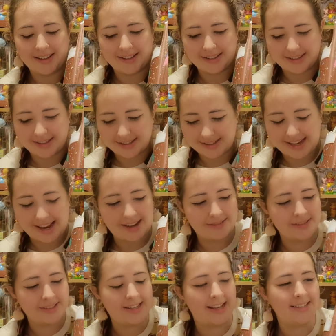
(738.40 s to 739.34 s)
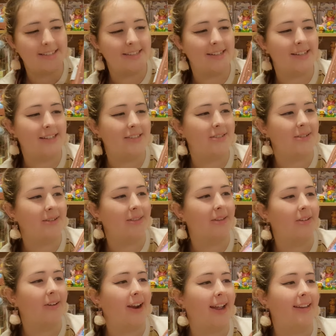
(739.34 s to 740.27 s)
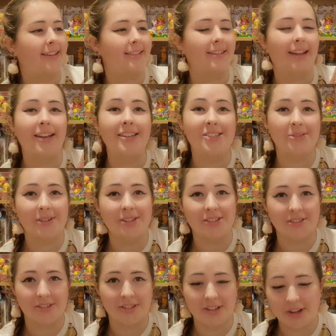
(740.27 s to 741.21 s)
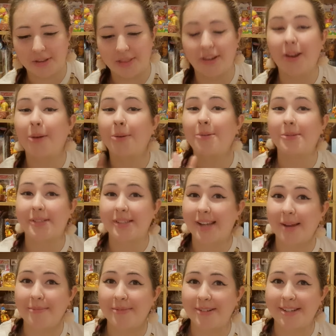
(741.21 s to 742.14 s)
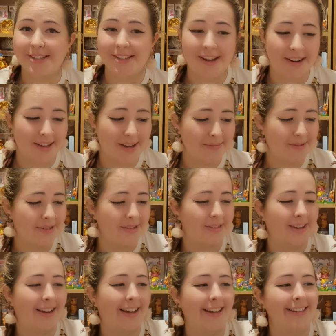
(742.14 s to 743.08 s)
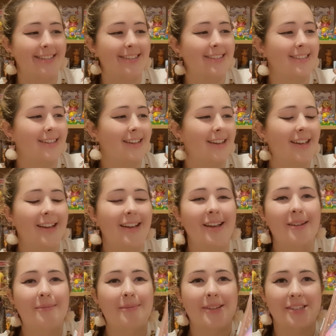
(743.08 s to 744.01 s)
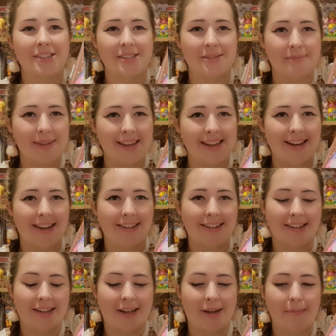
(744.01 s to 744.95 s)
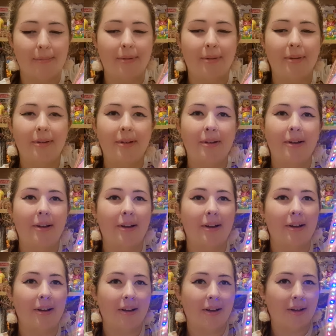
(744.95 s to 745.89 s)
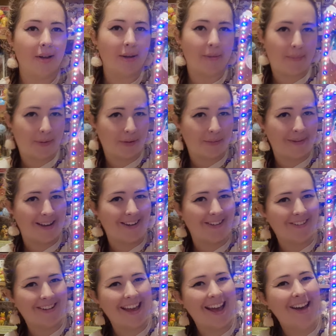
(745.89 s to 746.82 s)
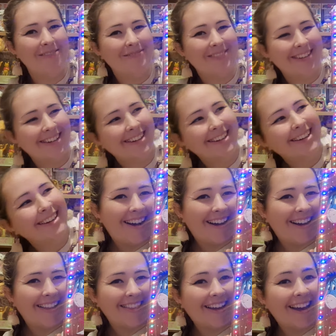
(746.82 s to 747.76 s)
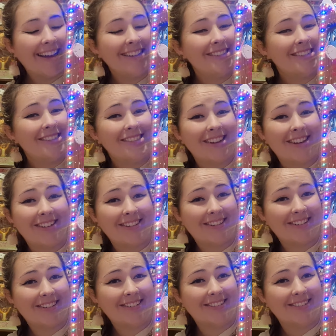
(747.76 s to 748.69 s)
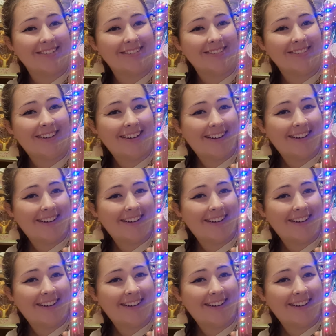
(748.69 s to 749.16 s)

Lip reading: the town centre doing the grand light switch on, you know, the local celebrity turning up to do the lights, but it's just me lighting up a Pooh Bear log cabin. That is so cool.